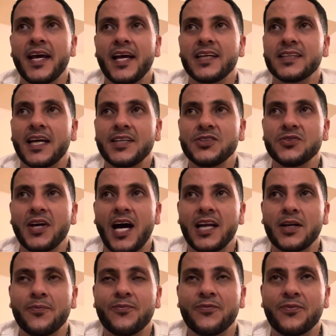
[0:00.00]
And then you got
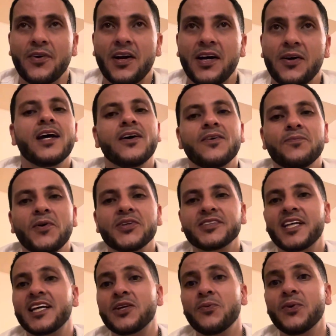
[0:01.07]
up front, most
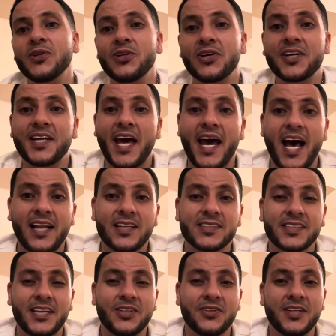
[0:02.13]
likely we're looking at
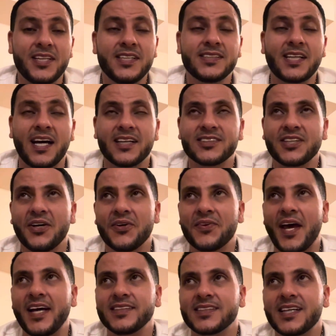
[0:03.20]
Alexander Isak, so
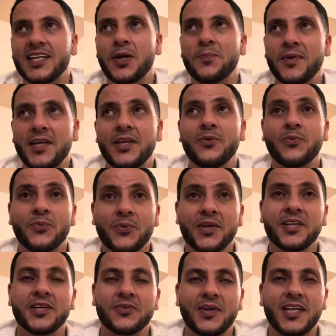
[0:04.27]
that's going to be
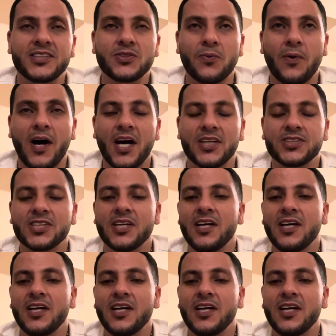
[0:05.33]
really great to watch.